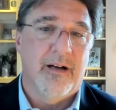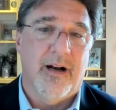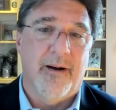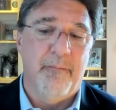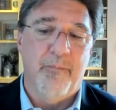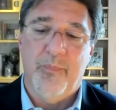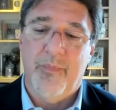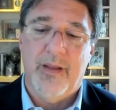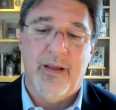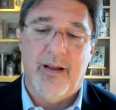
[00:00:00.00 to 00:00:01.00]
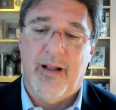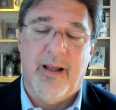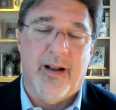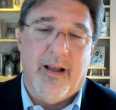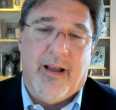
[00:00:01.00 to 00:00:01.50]
Um,
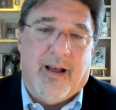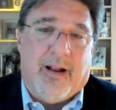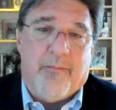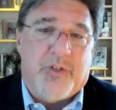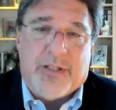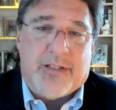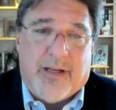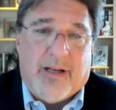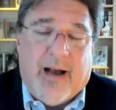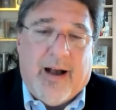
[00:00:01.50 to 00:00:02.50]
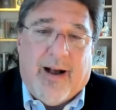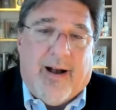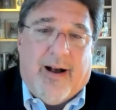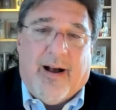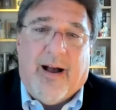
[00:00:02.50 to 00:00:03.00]
and I and I'm just
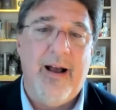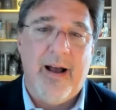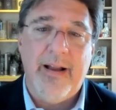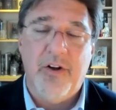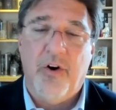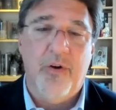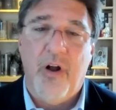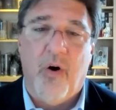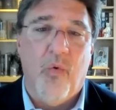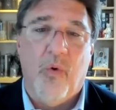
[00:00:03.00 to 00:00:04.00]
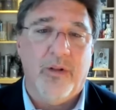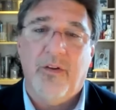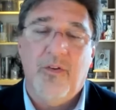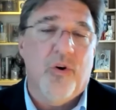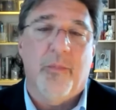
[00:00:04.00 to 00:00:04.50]
I don't know what
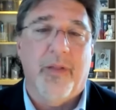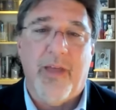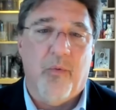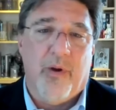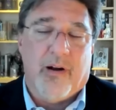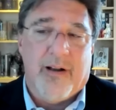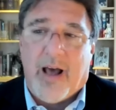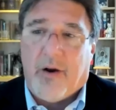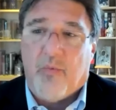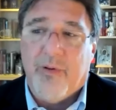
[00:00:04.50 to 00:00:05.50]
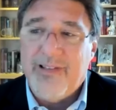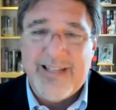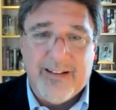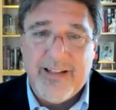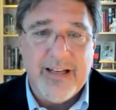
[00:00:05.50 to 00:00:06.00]
to do about that. We are not a
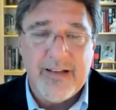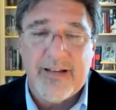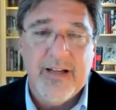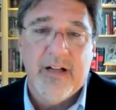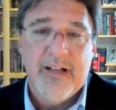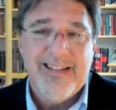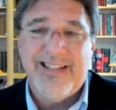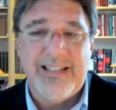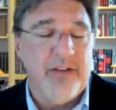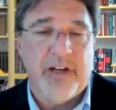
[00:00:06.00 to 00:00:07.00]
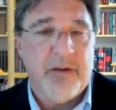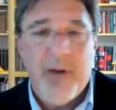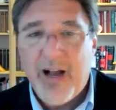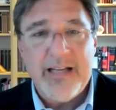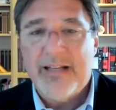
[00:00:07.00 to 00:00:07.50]
resilient civic
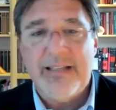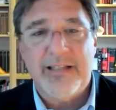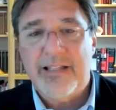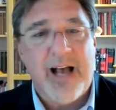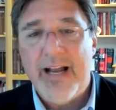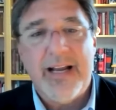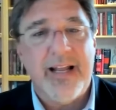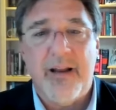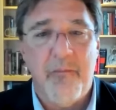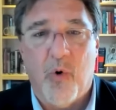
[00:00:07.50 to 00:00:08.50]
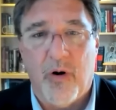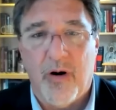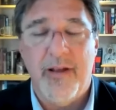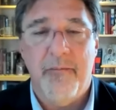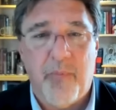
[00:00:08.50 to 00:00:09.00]
minded society
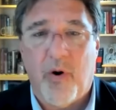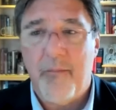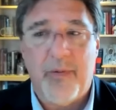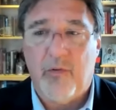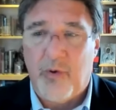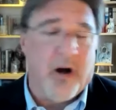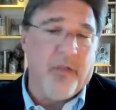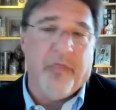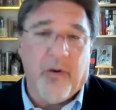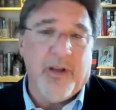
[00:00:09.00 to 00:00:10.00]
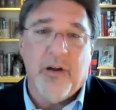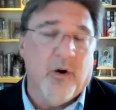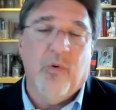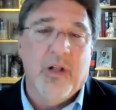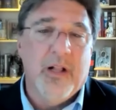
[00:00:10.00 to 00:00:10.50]
anymore, in part because we all think we
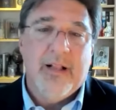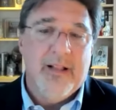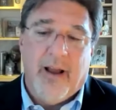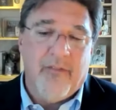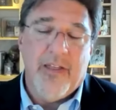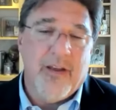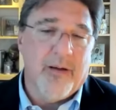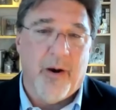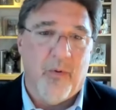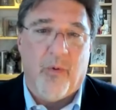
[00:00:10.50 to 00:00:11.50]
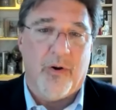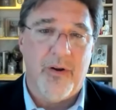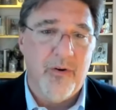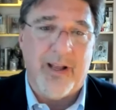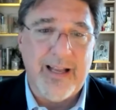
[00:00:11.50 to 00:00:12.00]
know everything about what we're
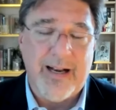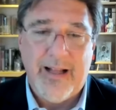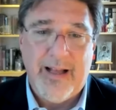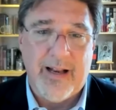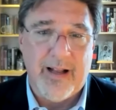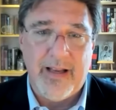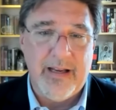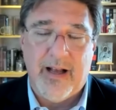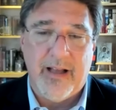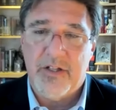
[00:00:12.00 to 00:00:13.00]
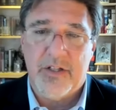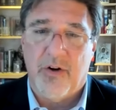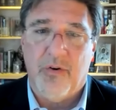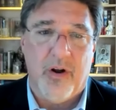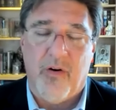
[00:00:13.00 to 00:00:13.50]
doing. And I, and I, I just
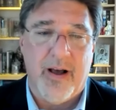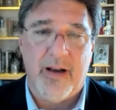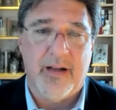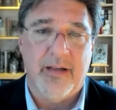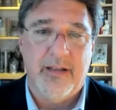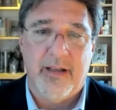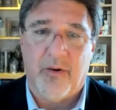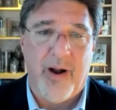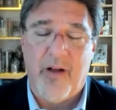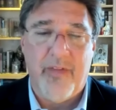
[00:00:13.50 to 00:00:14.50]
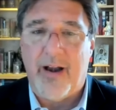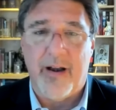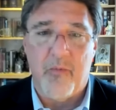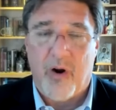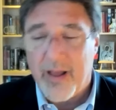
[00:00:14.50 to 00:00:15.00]
don't know how to get around that
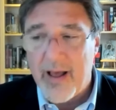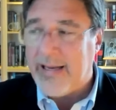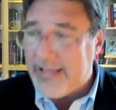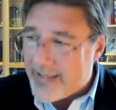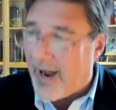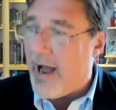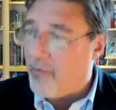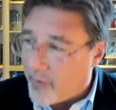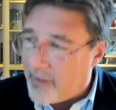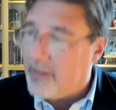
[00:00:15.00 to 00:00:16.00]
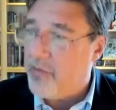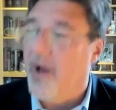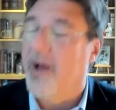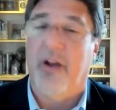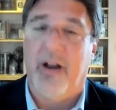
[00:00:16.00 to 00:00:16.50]
anymore. I, I, I really
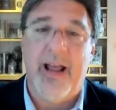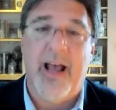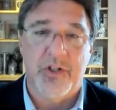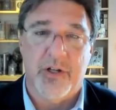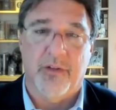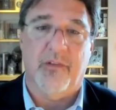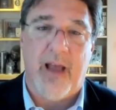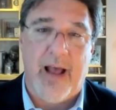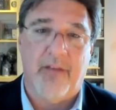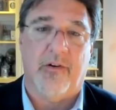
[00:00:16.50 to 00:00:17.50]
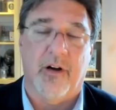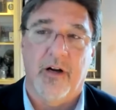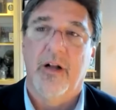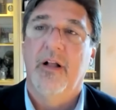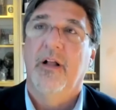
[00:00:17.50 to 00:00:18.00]
thought that a national disaster
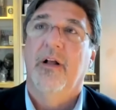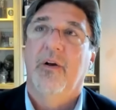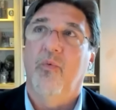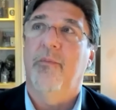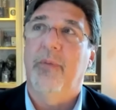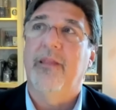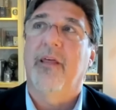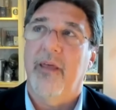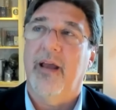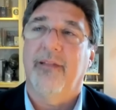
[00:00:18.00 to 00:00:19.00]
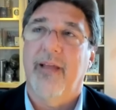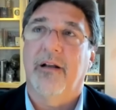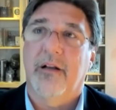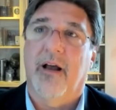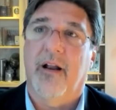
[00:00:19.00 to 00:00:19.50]
would be the thing
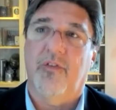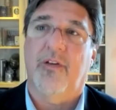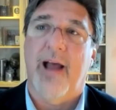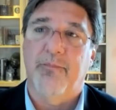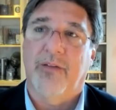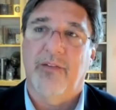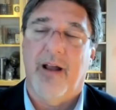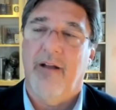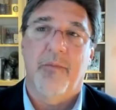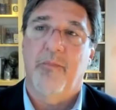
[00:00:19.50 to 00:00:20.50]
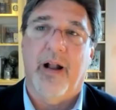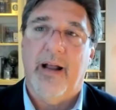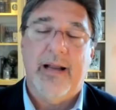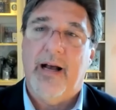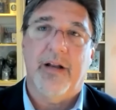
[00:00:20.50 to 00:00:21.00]
that kind of snapped us out of it, but
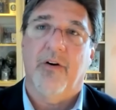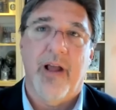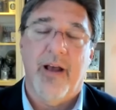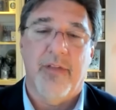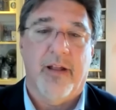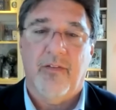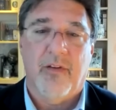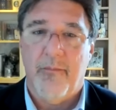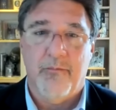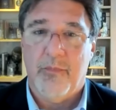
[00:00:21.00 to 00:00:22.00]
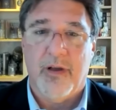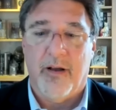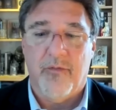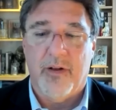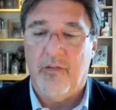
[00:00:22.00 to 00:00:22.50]
I, I don't have that same
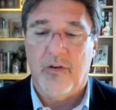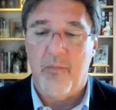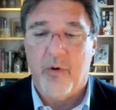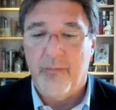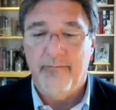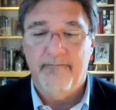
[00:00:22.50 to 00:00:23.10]
confidence anymore.